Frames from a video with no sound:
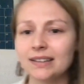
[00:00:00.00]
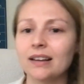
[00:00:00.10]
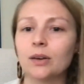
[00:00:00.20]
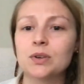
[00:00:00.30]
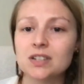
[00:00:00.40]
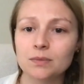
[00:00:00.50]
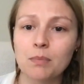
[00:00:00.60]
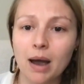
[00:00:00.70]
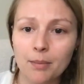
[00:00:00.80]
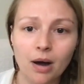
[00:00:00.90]
selling, which is
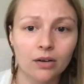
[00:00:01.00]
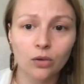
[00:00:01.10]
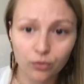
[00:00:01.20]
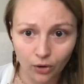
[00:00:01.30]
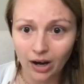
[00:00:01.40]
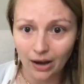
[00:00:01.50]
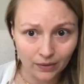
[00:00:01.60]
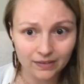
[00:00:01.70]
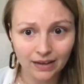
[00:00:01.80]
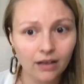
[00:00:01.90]
my model for how
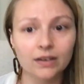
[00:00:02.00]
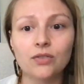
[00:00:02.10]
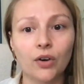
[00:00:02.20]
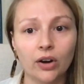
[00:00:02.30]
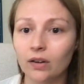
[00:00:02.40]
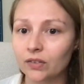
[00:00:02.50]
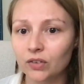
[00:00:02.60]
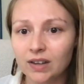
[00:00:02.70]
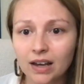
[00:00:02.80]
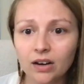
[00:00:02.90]
to sell. It's very
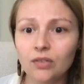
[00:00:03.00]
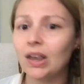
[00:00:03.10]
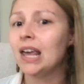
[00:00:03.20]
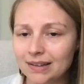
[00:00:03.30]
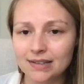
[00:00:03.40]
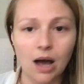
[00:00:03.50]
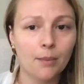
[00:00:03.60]
consultative. It's not